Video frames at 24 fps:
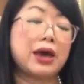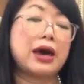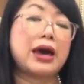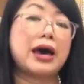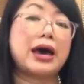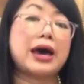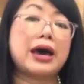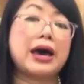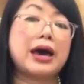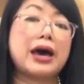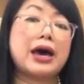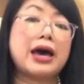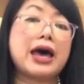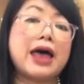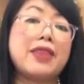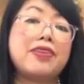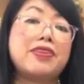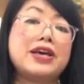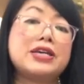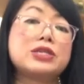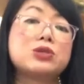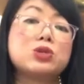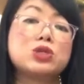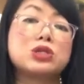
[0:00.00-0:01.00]
Uh, and
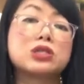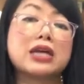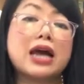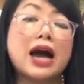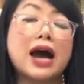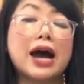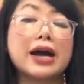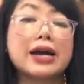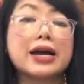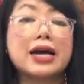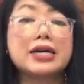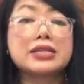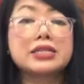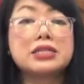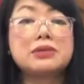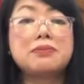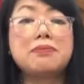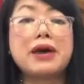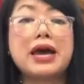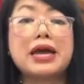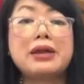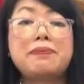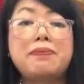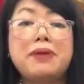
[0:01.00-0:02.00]
this was a custom
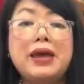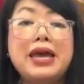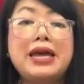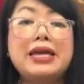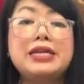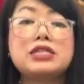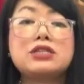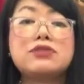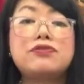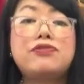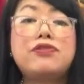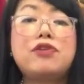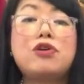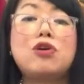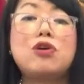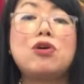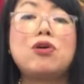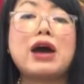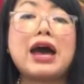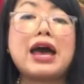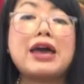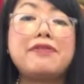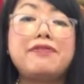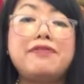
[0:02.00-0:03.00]
made piece
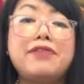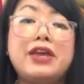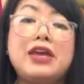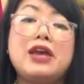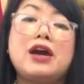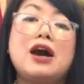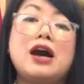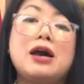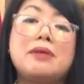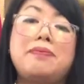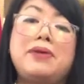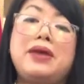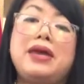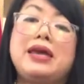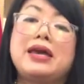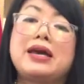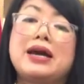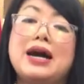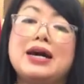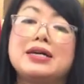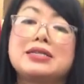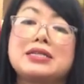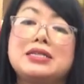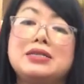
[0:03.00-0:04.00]
for a VIP
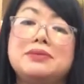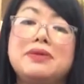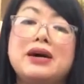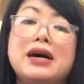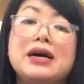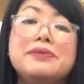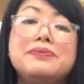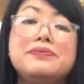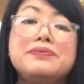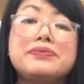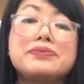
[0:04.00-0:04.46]
customer.